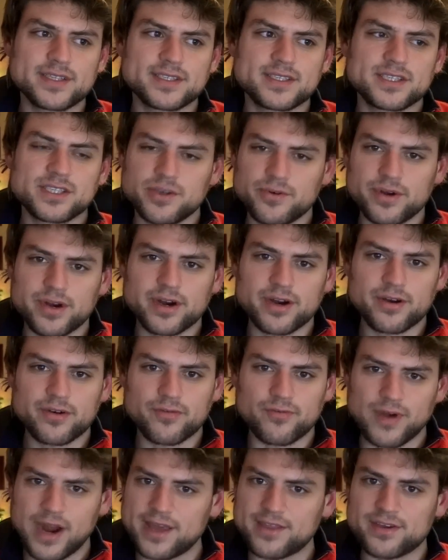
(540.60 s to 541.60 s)
sooner
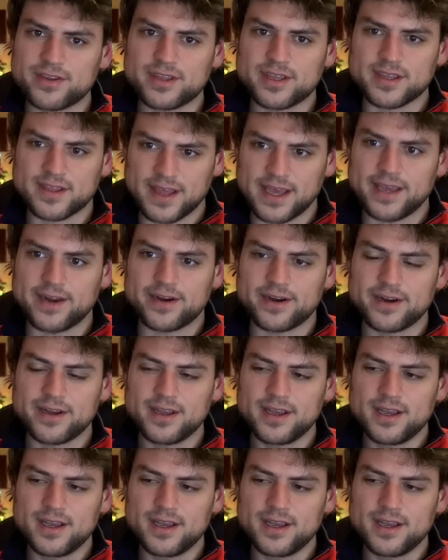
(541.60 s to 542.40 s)
rather than later.